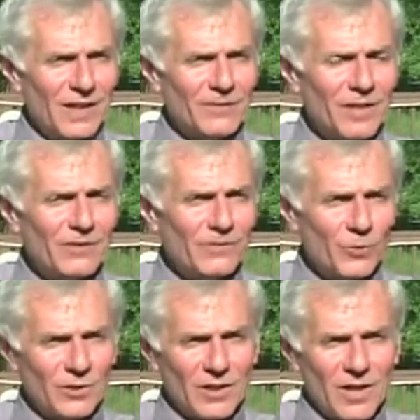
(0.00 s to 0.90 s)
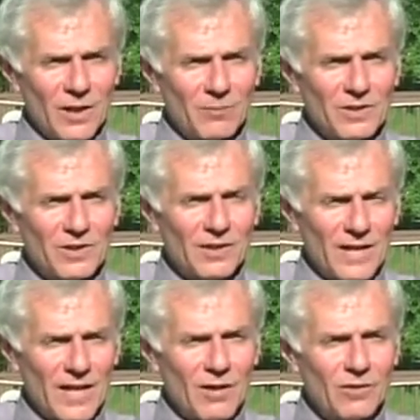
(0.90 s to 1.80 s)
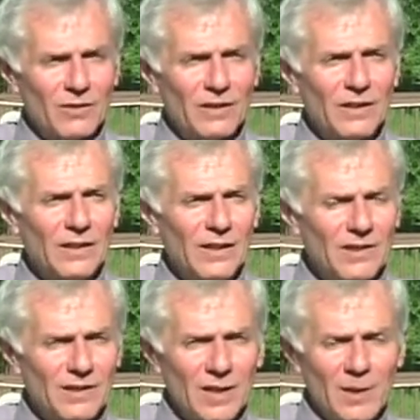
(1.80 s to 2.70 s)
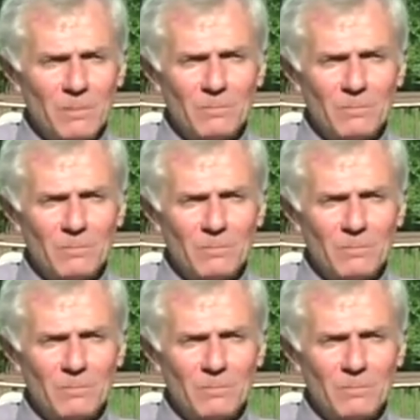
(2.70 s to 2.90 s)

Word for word: I've done it 4 times now. It is a.